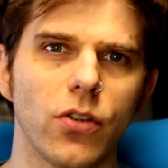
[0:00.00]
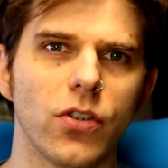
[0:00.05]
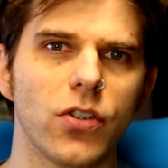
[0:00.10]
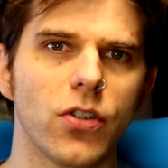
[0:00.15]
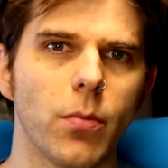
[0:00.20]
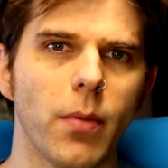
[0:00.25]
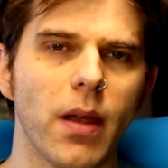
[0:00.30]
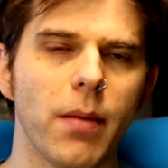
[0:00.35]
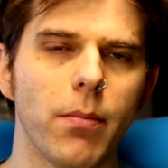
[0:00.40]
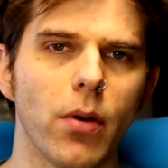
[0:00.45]

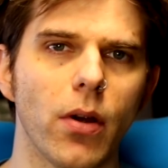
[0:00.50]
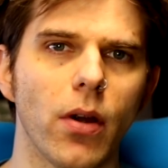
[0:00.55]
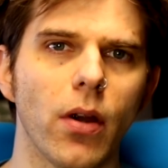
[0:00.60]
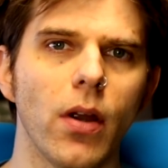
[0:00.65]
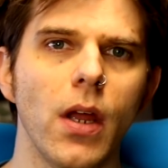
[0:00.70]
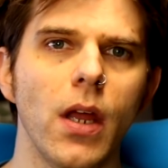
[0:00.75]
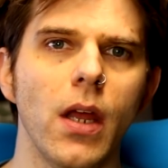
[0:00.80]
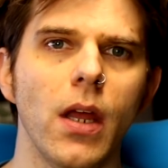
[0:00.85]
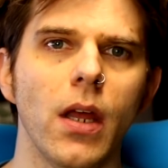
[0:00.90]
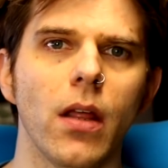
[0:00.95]
Just remember
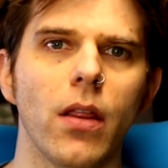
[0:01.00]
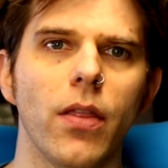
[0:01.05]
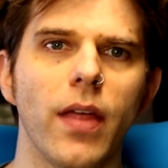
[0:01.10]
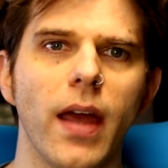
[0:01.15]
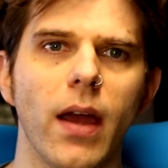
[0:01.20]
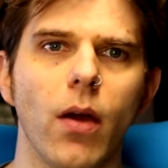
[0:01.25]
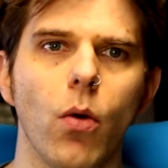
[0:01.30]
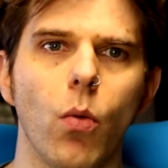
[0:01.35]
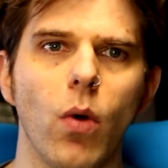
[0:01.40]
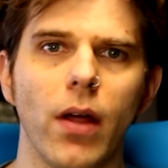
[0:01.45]

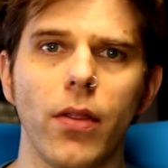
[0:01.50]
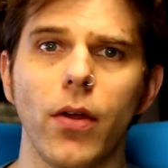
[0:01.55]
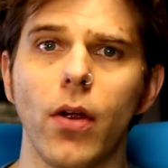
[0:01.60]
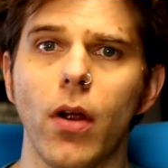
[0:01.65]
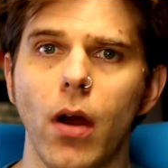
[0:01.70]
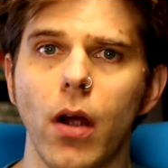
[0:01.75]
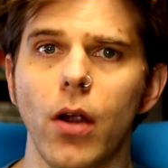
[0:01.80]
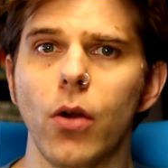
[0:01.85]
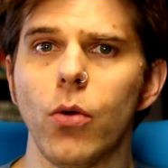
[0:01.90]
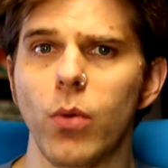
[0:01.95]
that while
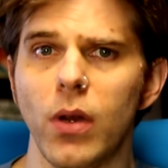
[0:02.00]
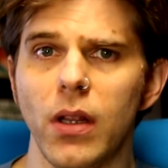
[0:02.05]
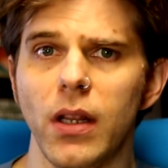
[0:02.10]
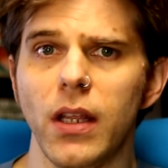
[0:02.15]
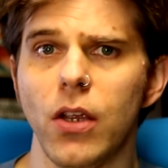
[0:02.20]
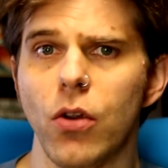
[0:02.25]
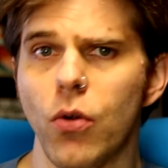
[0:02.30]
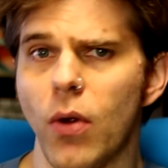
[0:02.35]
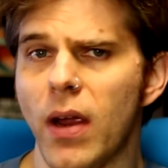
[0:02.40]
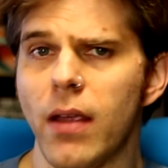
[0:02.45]
there are
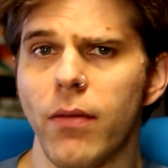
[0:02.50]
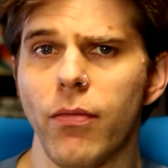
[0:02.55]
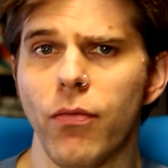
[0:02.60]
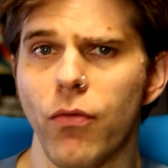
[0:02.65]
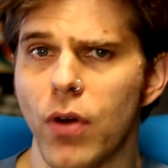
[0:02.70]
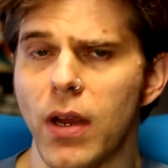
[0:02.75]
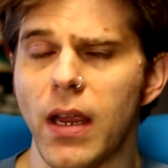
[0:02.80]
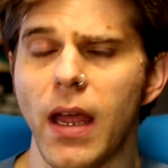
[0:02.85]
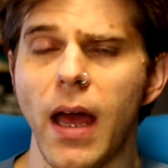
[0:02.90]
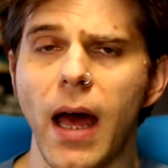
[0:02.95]
really great
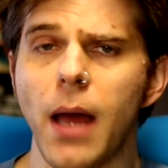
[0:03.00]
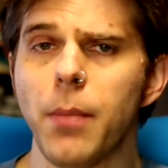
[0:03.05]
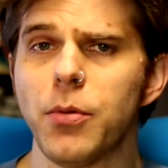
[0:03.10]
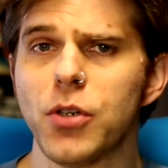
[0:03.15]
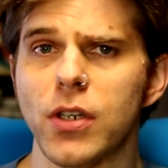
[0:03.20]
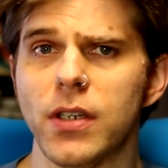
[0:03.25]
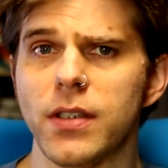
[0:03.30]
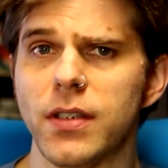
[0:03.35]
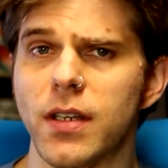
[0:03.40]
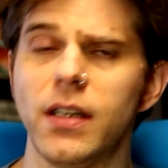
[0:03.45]
free
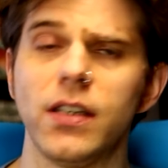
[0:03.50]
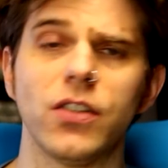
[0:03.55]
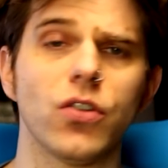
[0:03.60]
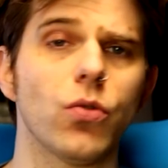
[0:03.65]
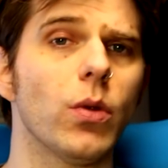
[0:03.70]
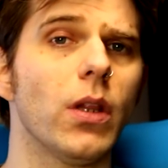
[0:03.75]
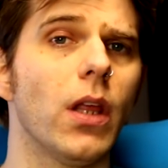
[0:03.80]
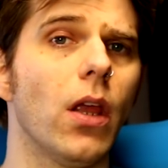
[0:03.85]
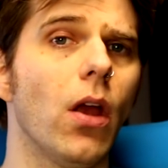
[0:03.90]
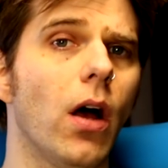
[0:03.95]
options and
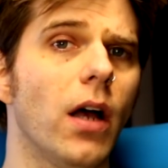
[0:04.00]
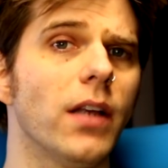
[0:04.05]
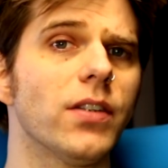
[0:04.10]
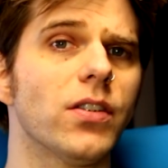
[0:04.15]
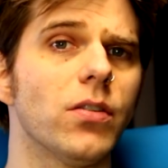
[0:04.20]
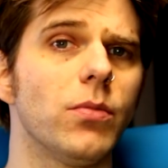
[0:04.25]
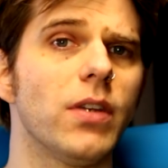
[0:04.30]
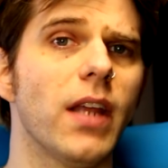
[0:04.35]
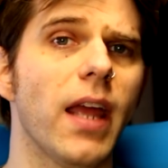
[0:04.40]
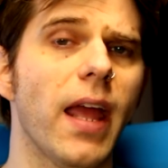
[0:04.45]
it's really
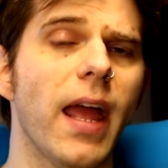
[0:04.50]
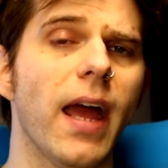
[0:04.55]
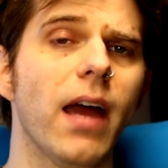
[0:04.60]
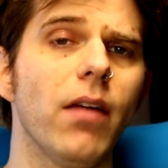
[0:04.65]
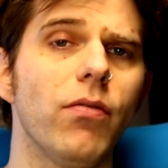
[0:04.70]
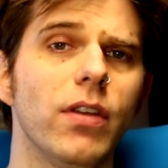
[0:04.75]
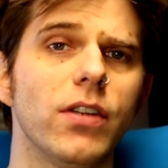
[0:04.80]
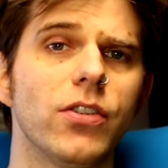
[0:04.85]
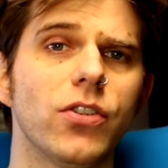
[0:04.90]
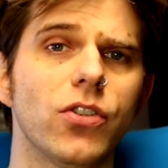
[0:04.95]
awesome to
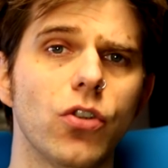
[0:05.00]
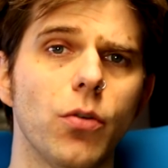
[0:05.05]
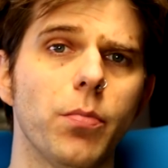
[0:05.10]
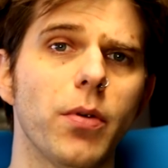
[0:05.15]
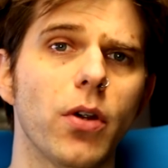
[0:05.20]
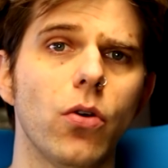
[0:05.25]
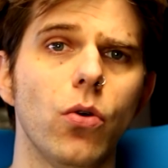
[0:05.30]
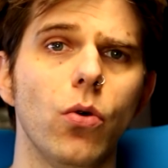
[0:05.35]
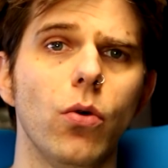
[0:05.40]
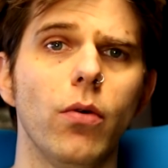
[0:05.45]
have this
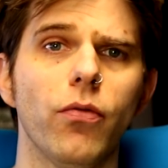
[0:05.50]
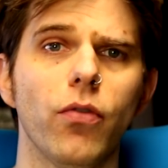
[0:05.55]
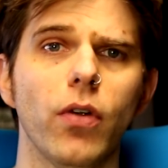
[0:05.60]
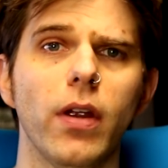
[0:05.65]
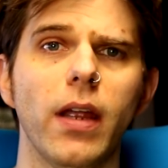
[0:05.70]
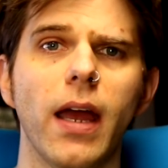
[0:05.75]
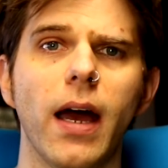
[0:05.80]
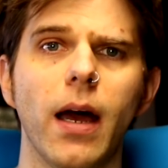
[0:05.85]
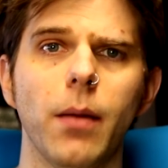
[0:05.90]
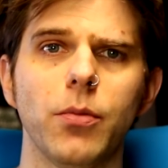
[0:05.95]
super cool
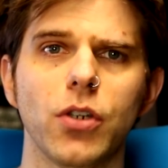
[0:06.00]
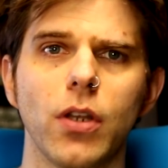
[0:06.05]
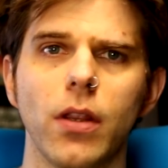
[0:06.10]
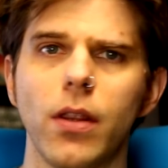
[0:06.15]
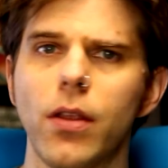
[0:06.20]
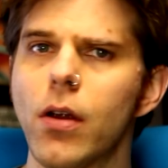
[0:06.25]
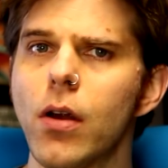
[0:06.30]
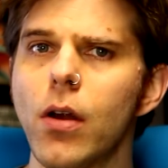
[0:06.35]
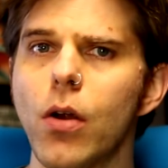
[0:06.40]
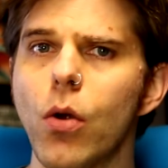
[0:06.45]
free
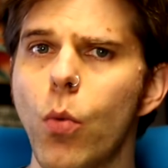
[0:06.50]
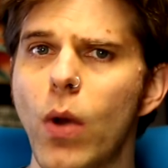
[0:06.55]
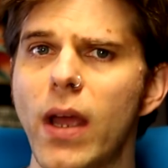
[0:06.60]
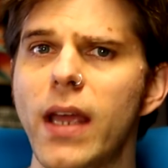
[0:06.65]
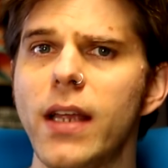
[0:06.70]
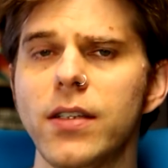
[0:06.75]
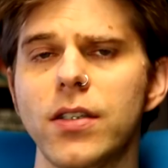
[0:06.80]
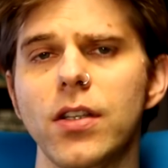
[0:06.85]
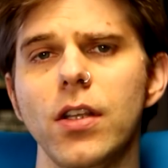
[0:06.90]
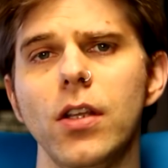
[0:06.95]
option, there are
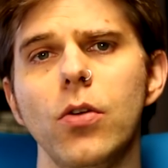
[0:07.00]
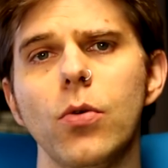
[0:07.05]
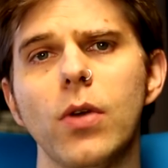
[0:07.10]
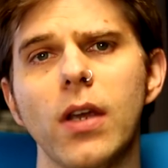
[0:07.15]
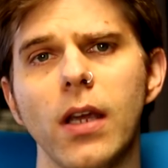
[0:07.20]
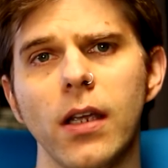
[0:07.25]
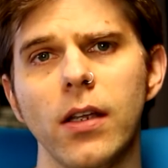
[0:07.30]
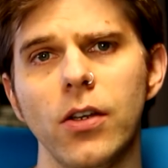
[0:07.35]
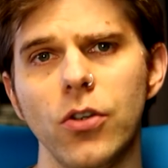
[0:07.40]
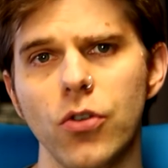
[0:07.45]
ways that you
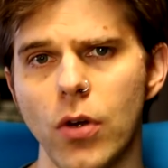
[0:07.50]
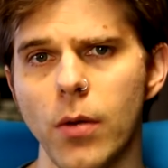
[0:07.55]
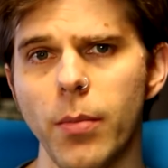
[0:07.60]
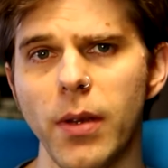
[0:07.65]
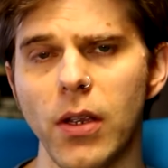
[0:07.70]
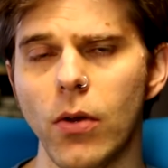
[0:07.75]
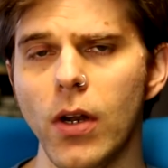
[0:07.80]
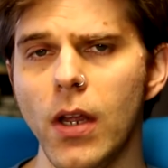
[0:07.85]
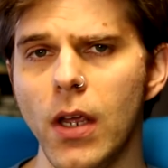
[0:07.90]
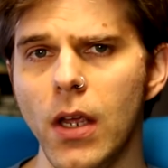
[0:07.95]
can
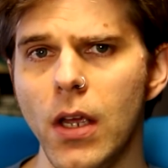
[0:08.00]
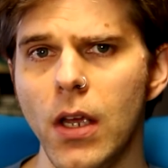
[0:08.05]
contribute